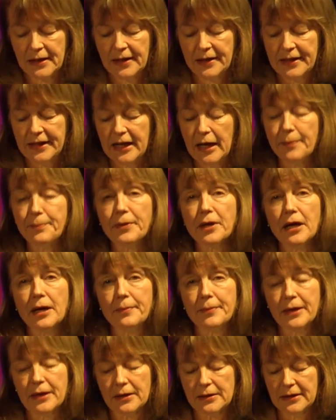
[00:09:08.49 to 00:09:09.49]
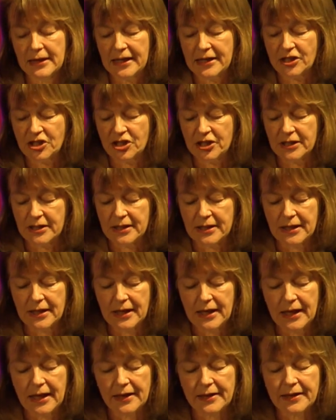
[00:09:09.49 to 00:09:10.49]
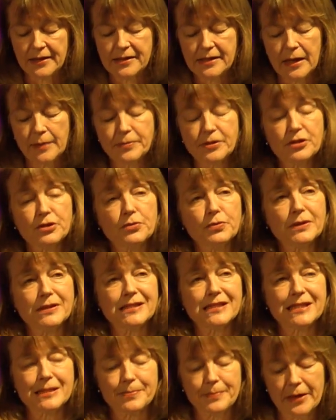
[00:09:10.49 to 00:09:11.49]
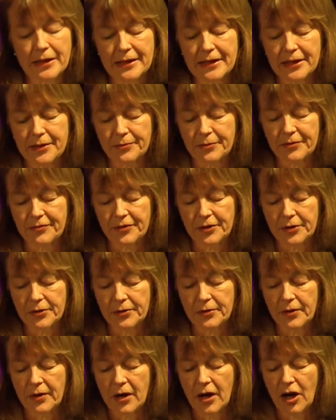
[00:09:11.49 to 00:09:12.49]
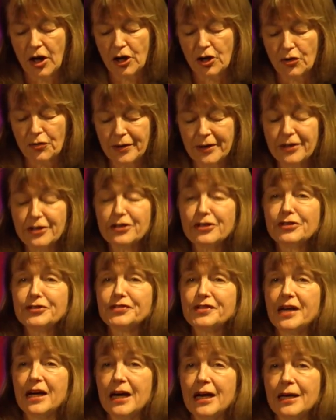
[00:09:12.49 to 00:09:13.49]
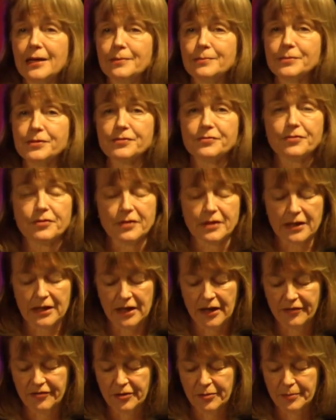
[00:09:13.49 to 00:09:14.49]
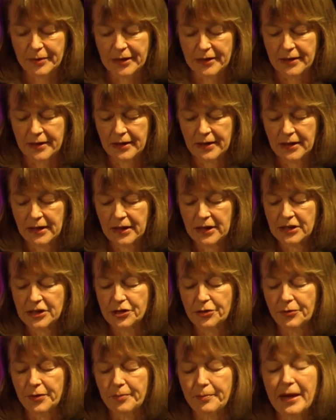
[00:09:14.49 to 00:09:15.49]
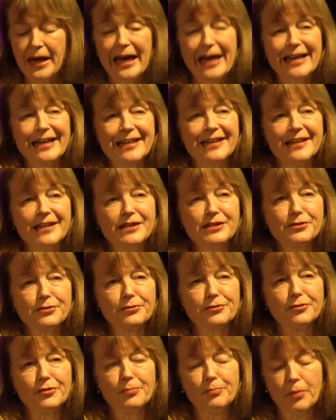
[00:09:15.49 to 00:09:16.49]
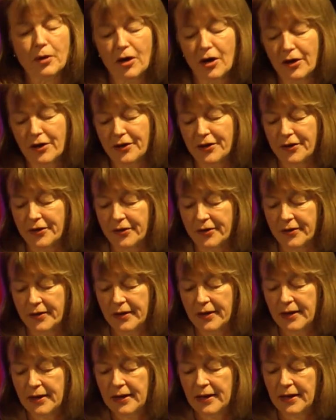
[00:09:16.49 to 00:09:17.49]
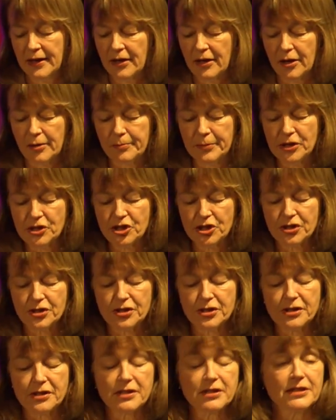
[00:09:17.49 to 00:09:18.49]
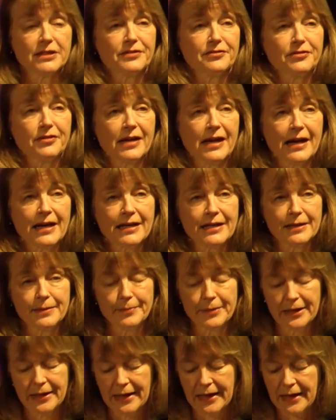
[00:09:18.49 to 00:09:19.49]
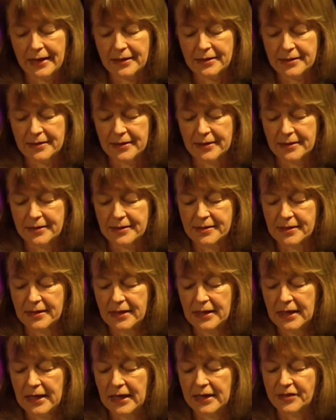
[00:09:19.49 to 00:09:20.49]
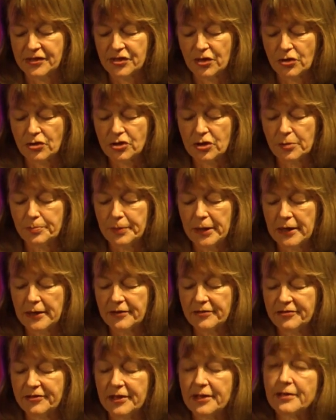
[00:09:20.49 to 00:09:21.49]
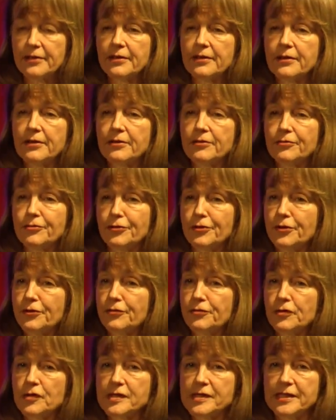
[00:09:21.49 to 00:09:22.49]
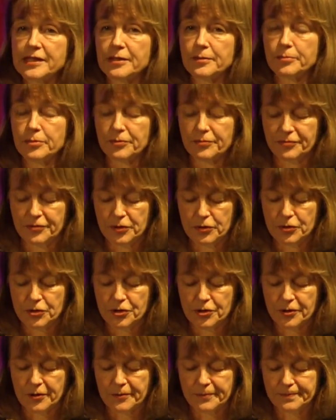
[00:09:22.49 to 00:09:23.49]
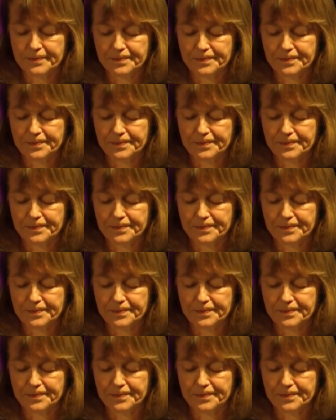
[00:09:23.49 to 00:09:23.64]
The upcoming election and the subsequent spending review are critical times for the government to remain an integral partner in our mission to deliver academic excellence and social benefit for the foreseeable future.